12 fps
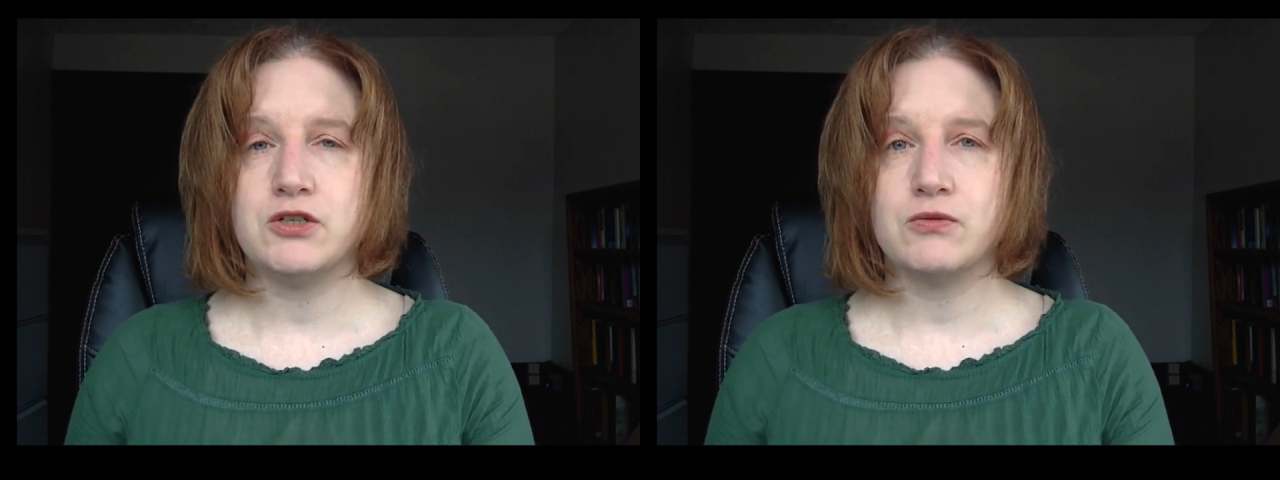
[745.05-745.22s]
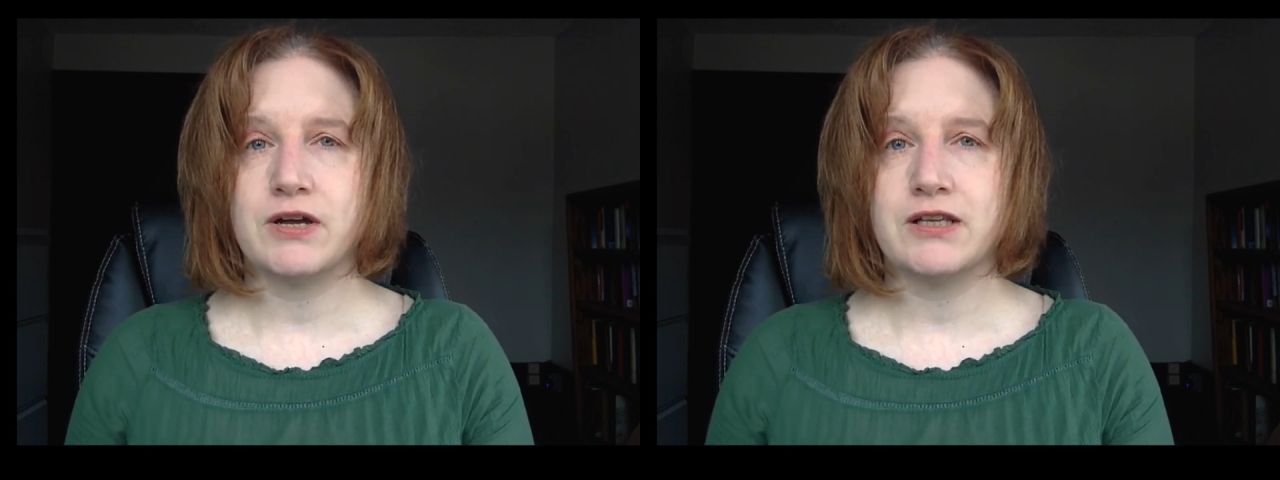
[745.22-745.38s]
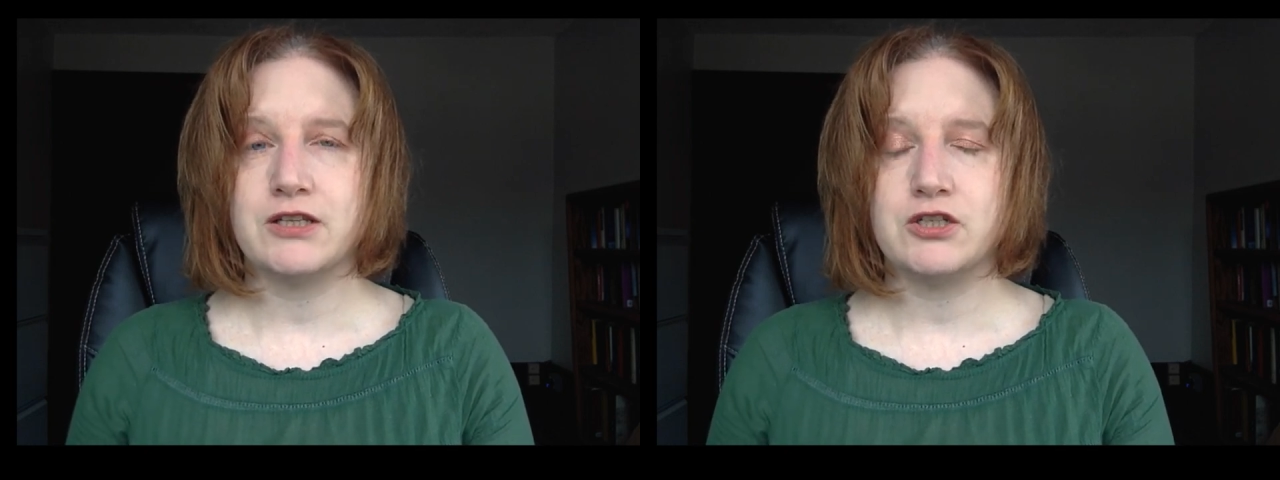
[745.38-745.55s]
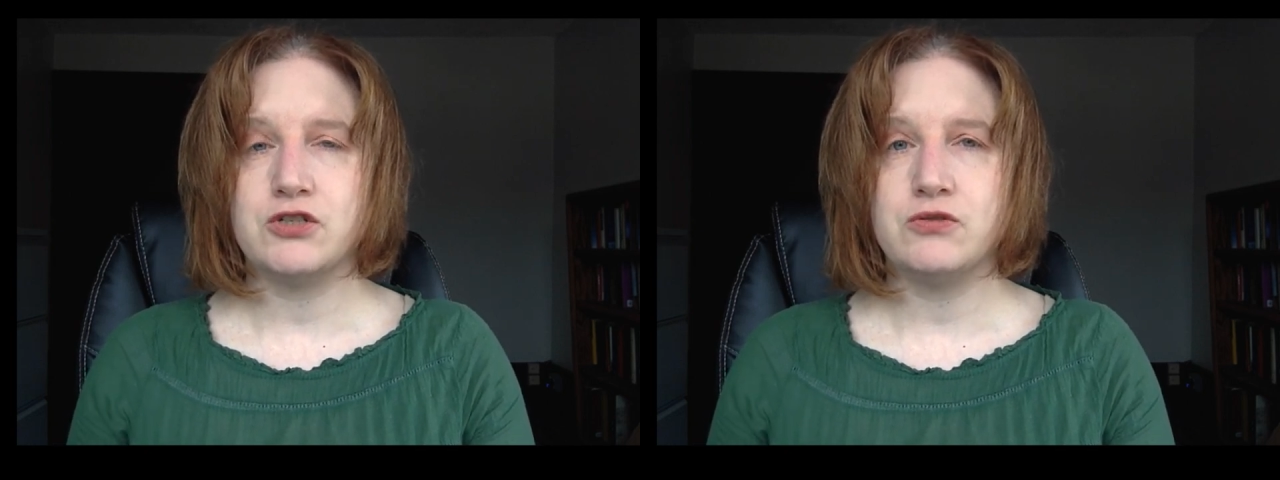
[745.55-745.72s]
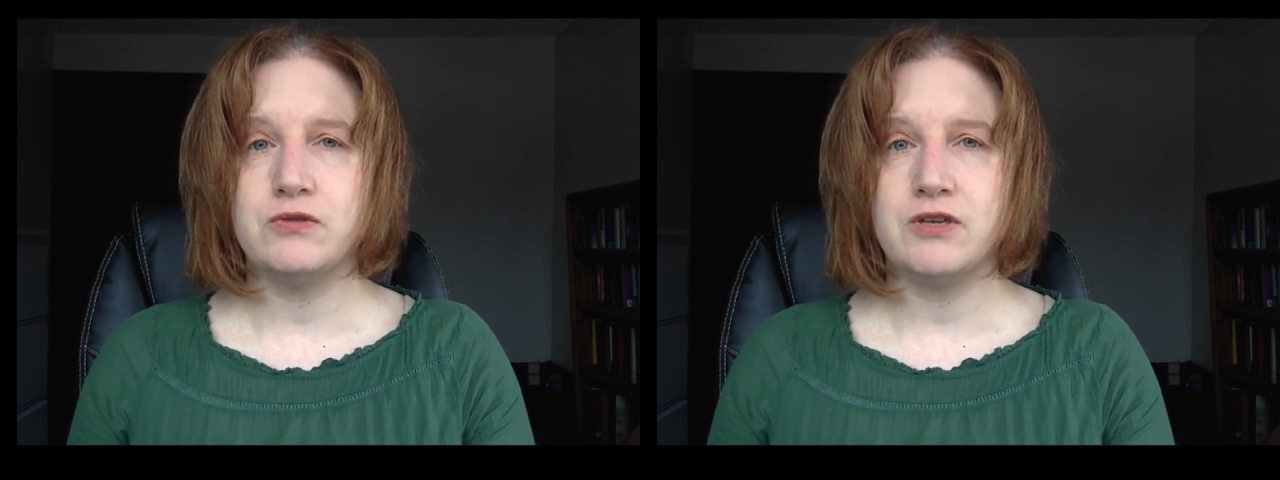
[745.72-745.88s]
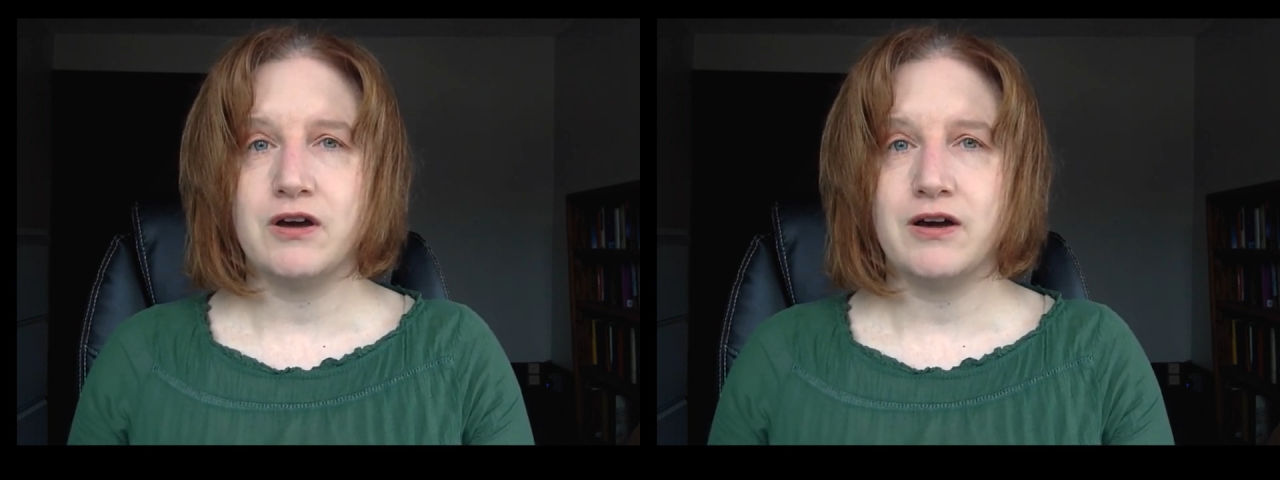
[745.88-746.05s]
directly
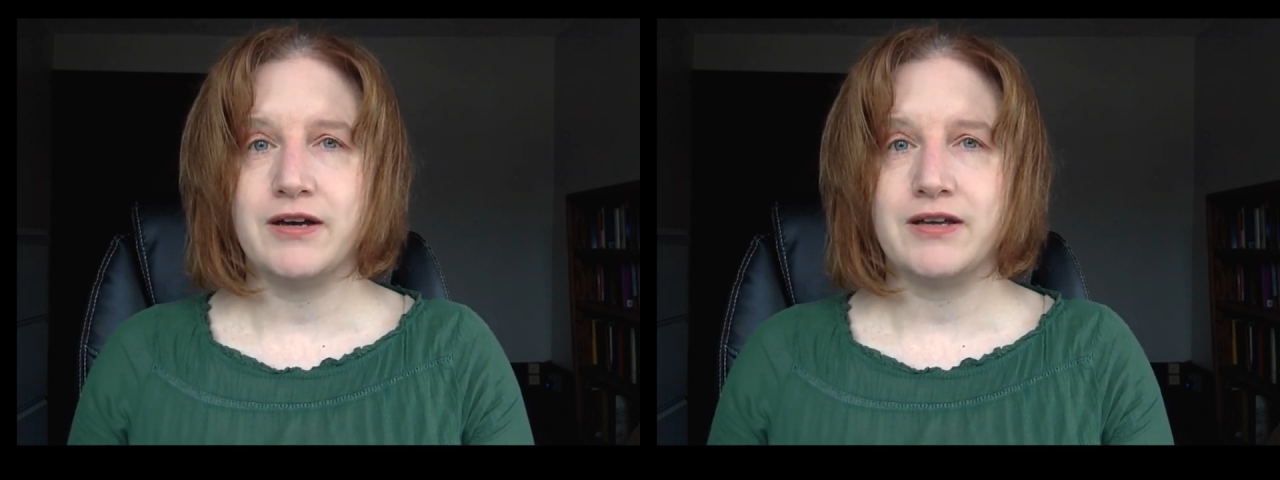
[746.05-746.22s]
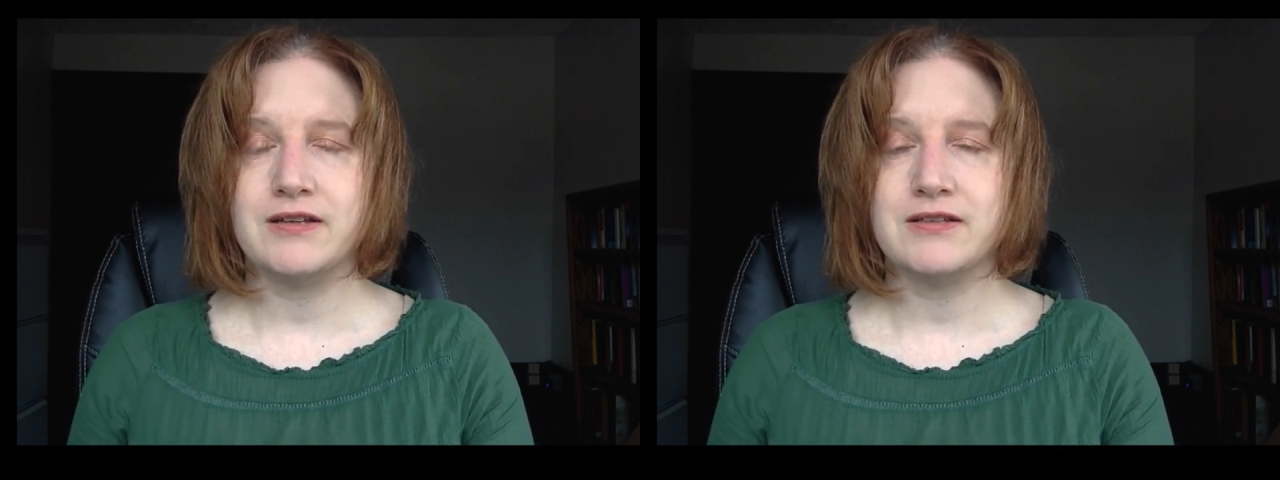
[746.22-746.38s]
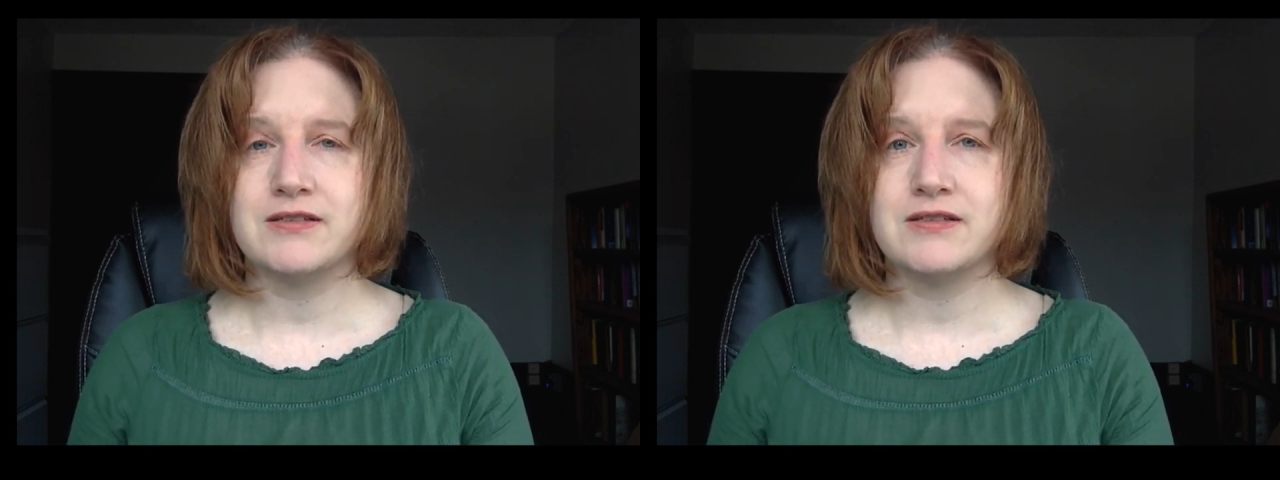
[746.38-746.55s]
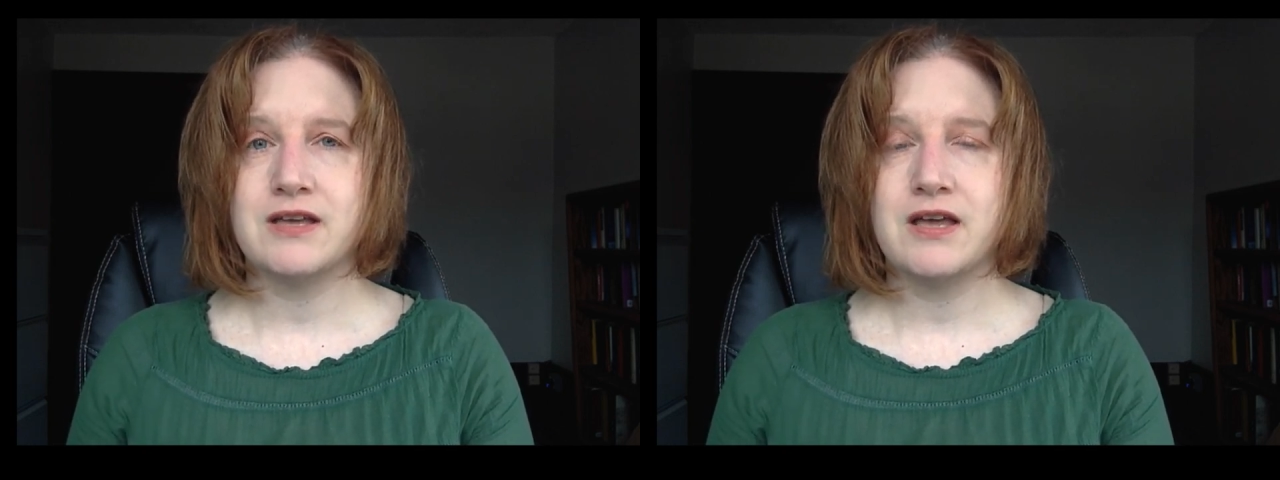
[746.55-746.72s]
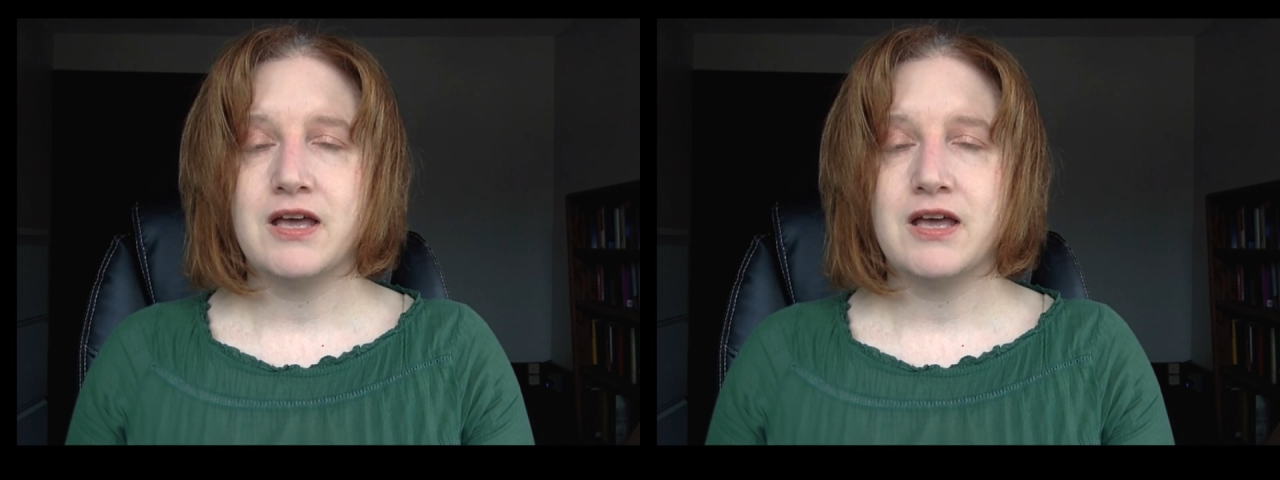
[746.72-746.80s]
to the audience,